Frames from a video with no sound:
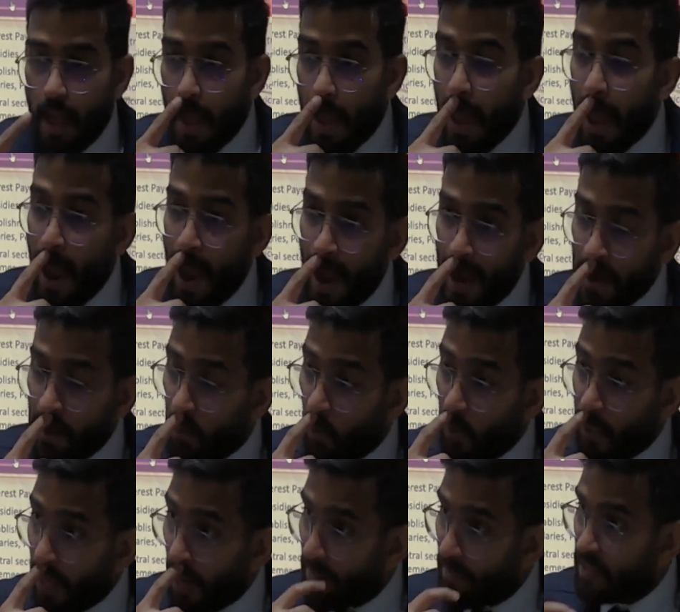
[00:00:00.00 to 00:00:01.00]
And what
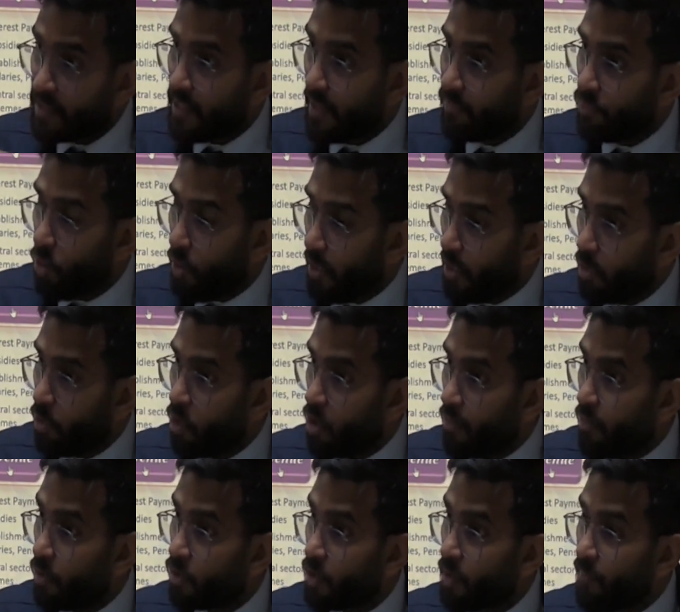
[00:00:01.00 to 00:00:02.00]
happens, I'm talking
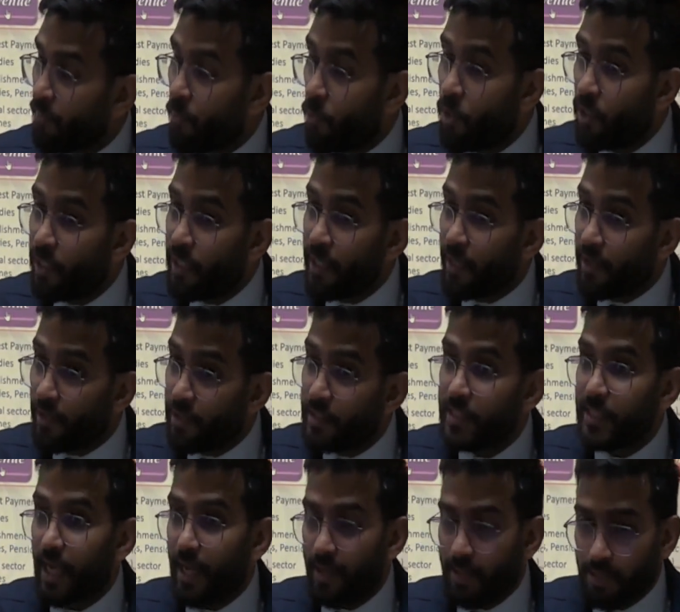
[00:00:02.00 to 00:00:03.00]
about the political
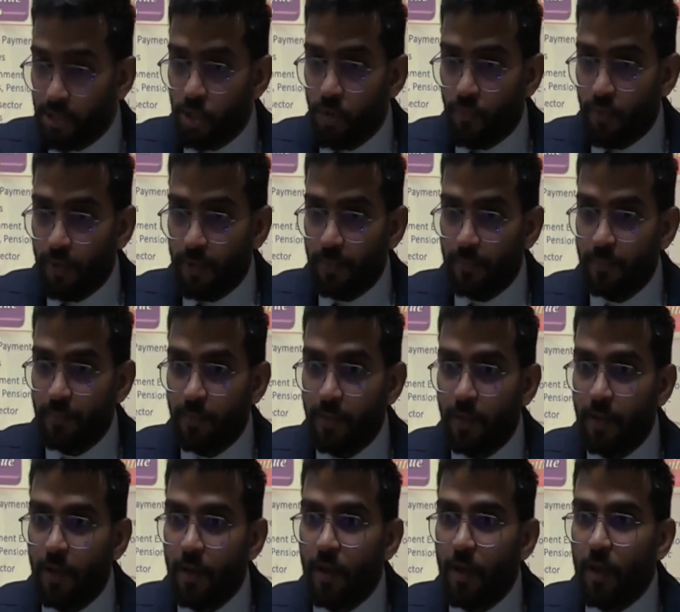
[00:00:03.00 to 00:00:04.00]
science of it.
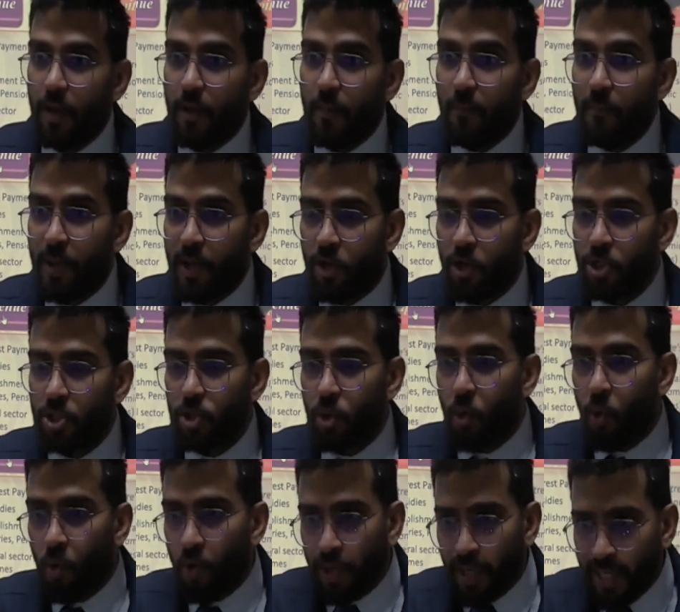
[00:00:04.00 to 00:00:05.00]
Because
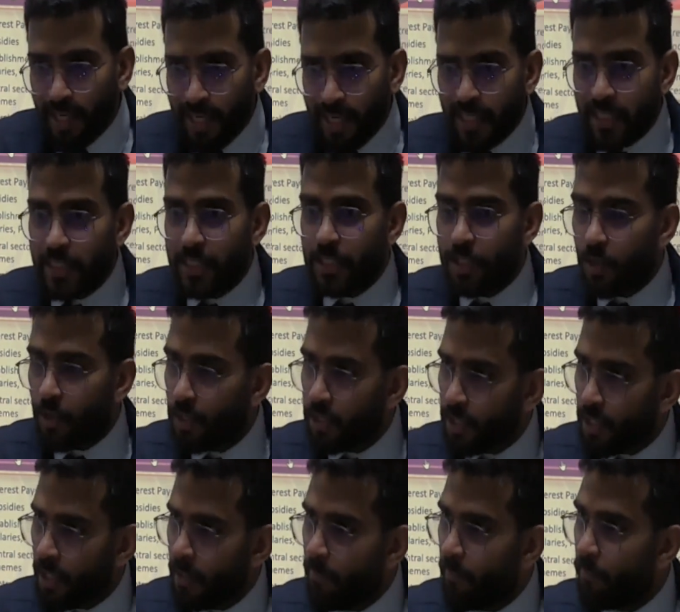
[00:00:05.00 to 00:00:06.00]
only
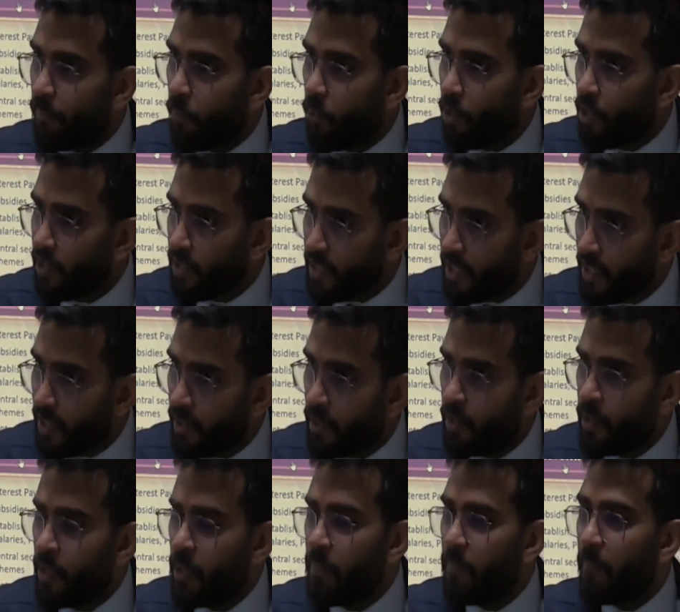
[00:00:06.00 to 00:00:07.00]
certain
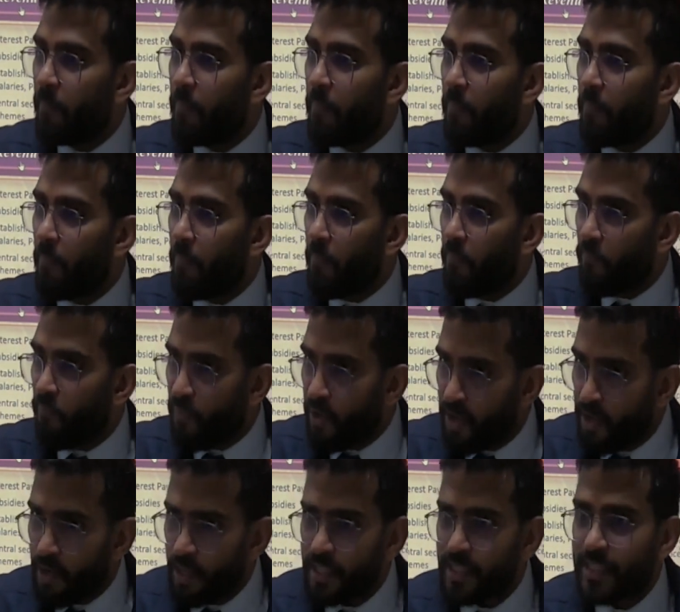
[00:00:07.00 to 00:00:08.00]
political
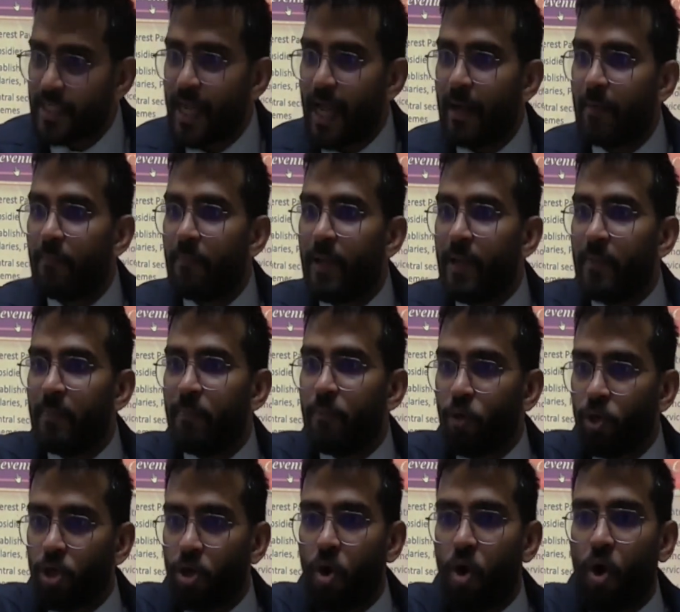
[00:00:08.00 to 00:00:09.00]
figures can be
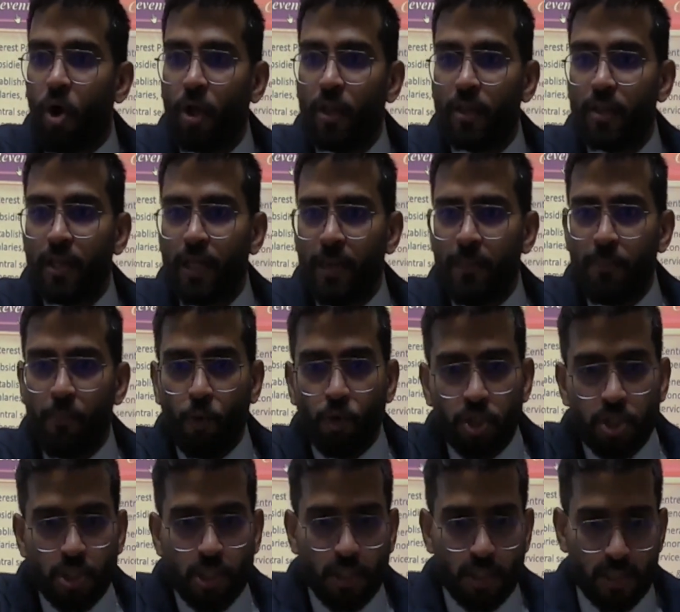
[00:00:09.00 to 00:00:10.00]
put on the
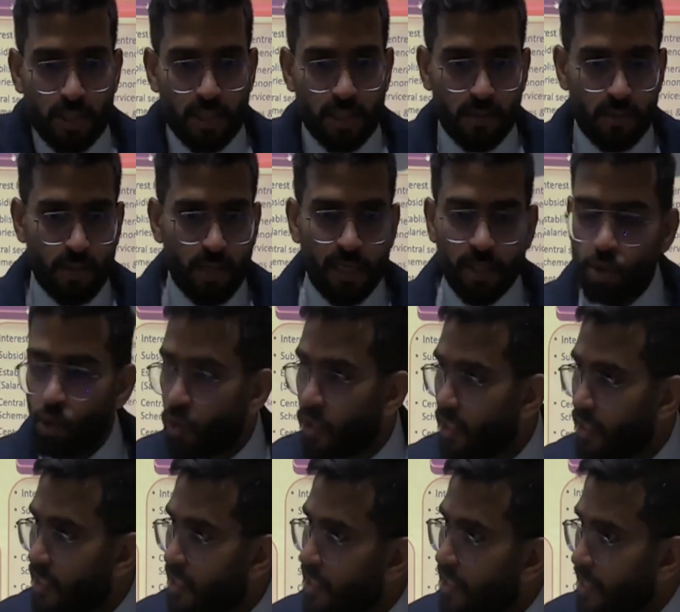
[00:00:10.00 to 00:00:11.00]
posters. It's only
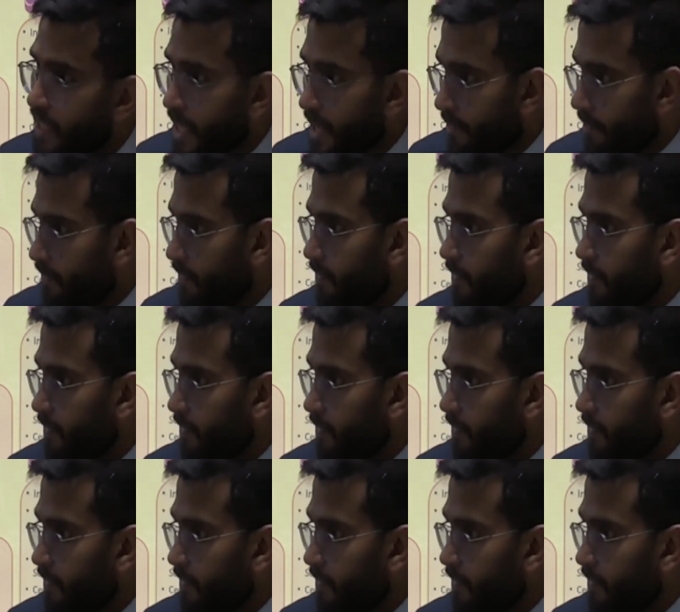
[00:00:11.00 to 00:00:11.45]
the CM,